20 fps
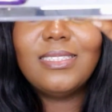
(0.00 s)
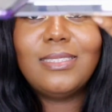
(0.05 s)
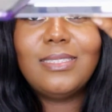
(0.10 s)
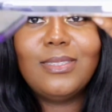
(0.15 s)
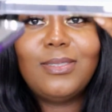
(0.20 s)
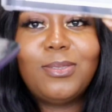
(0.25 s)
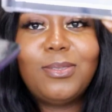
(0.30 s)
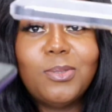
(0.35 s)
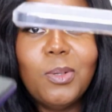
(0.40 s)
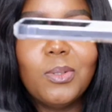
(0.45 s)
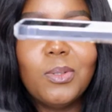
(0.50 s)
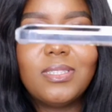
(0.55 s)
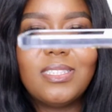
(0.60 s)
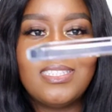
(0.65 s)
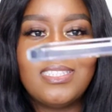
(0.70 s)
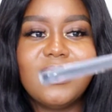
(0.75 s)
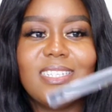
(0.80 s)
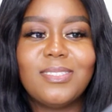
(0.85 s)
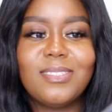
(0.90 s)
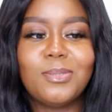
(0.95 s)
this is so
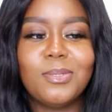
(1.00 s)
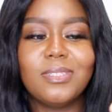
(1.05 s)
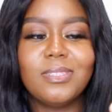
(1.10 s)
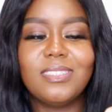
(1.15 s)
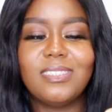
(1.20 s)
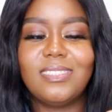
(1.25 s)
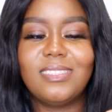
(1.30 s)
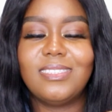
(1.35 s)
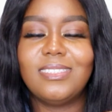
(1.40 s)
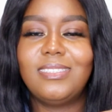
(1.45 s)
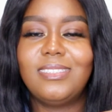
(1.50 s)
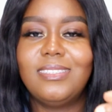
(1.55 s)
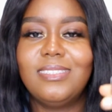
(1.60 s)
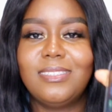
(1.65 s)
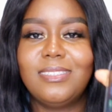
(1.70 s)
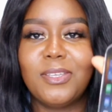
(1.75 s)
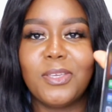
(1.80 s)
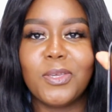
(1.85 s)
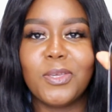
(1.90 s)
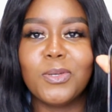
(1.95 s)
thick, so this
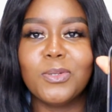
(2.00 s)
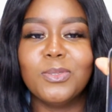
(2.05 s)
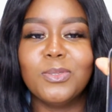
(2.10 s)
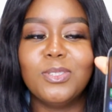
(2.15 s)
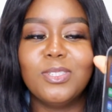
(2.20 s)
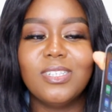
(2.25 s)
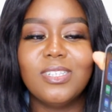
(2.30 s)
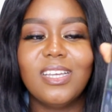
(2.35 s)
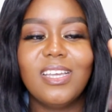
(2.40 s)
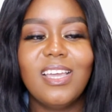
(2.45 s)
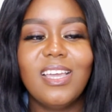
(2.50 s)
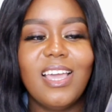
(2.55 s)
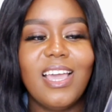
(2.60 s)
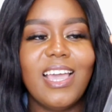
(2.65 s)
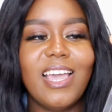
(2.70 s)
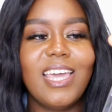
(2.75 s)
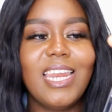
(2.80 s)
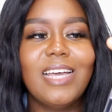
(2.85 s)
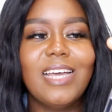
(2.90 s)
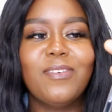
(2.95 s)
is huge.
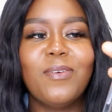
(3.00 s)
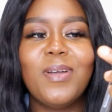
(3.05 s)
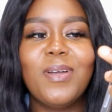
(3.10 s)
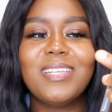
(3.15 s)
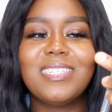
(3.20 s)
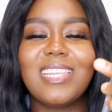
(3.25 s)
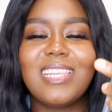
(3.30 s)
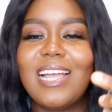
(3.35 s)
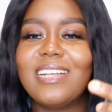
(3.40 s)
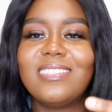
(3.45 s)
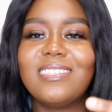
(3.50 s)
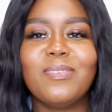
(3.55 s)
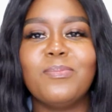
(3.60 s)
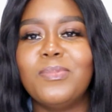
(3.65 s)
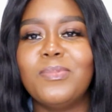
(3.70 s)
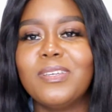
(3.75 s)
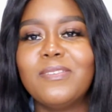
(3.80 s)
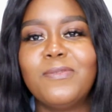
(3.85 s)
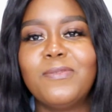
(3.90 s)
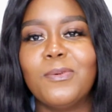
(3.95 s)
And I've always liked a
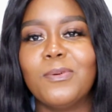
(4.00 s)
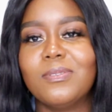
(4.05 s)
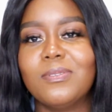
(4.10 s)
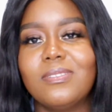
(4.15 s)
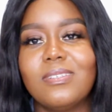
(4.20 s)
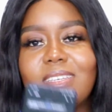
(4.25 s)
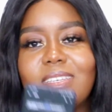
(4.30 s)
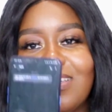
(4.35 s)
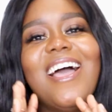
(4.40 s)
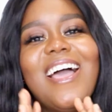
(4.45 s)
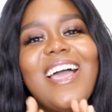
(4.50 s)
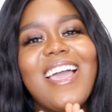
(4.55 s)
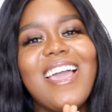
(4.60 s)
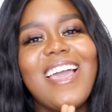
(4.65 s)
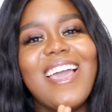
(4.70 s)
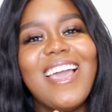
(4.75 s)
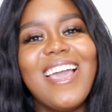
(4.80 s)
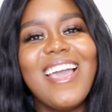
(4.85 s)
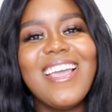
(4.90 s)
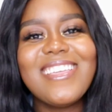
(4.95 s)
big phone, okay?
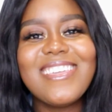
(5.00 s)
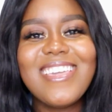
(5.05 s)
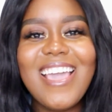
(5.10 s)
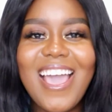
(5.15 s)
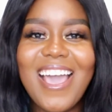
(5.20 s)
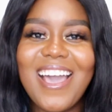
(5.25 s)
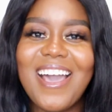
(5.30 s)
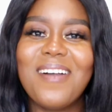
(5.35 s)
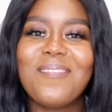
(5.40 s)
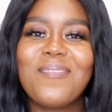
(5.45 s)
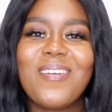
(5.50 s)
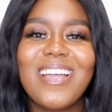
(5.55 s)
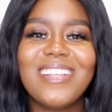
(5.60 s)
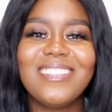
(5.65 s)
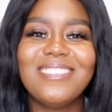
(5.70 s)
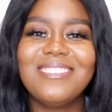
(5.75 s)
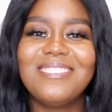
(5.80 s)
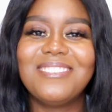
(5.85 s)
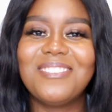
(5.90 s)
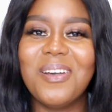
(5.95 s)
And yeah, I'm
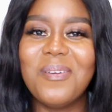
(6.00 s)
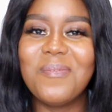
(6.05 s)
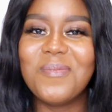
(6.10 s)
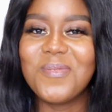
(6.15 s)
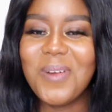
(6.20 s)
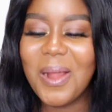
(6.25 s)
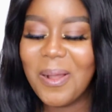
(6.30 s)
going to stop